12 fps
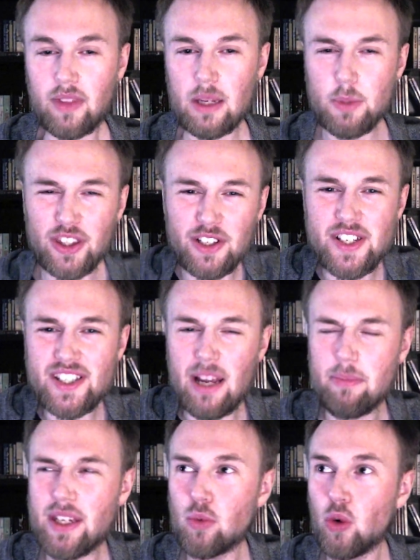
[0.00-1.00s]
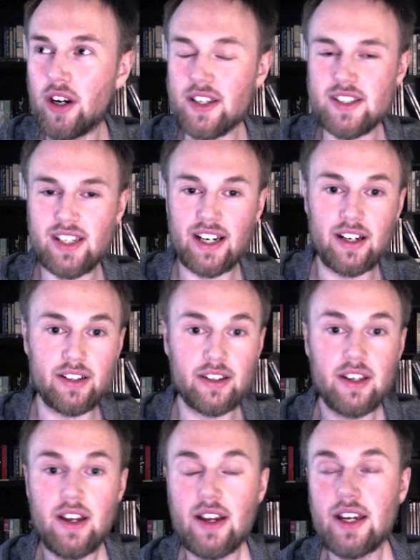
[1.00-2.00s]
But there is something worse here, and
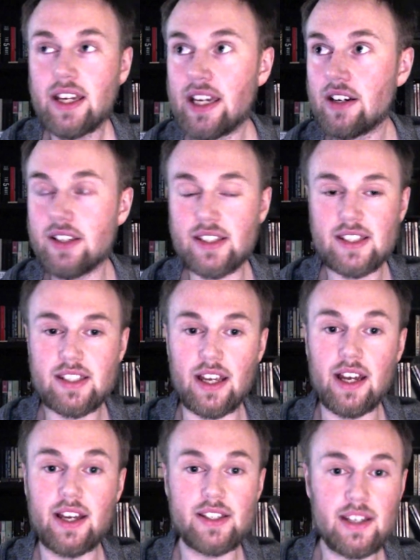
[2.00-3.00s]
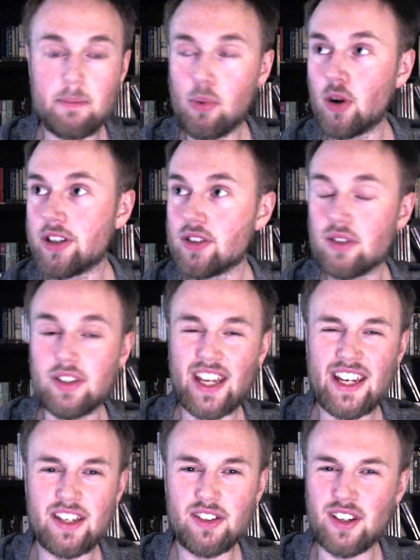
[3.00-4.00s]
here it's uh, important to
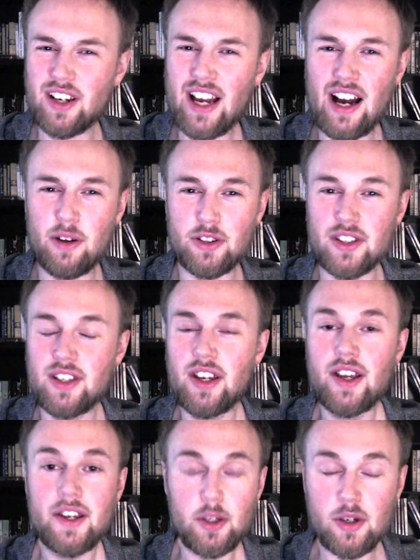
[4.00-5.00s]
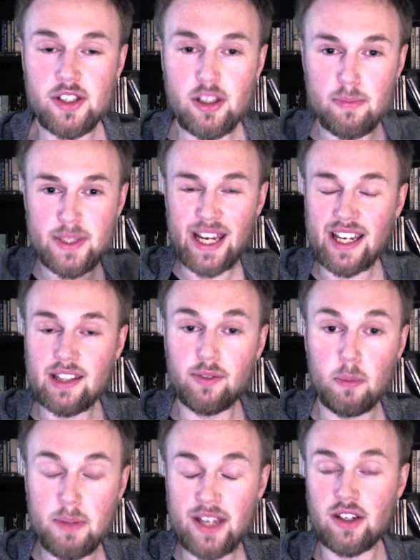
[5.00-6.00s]
take into account your subjective
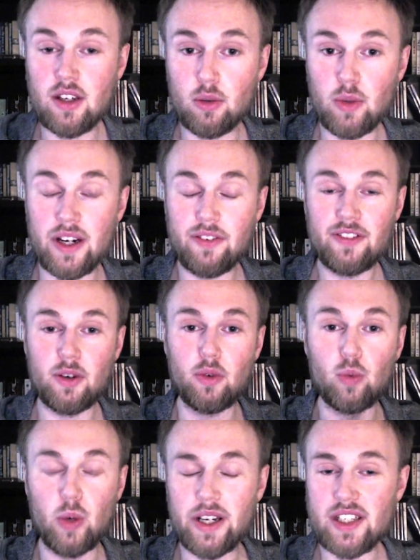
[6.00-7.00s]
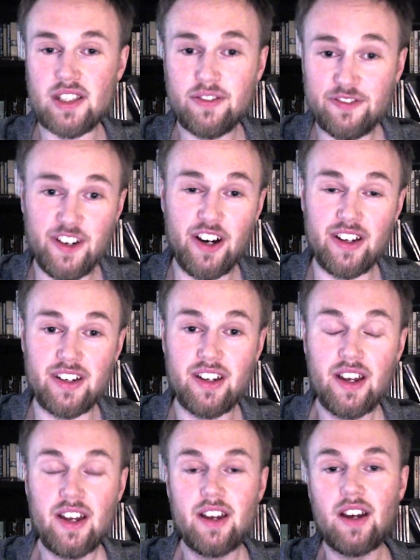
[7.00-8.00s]
opinion of what, of what is fun
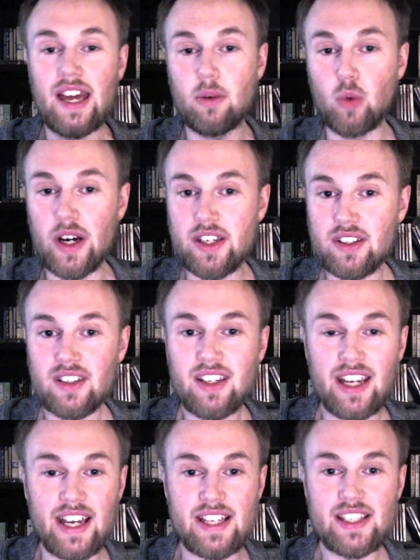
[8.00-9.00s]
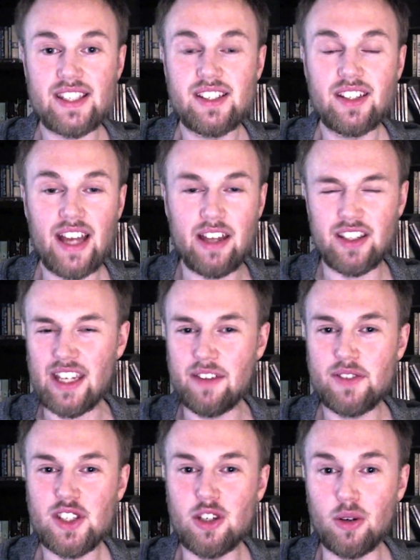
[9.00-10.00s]
and what is and
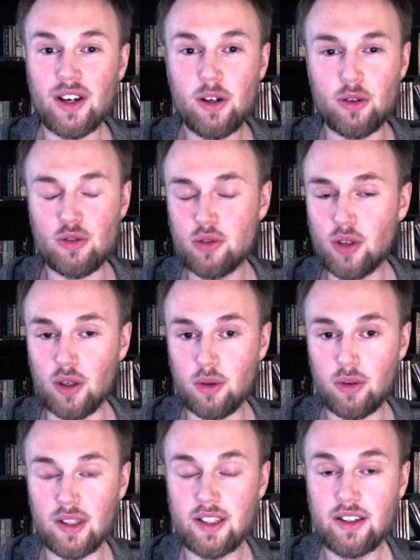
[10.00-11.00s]
gives you control.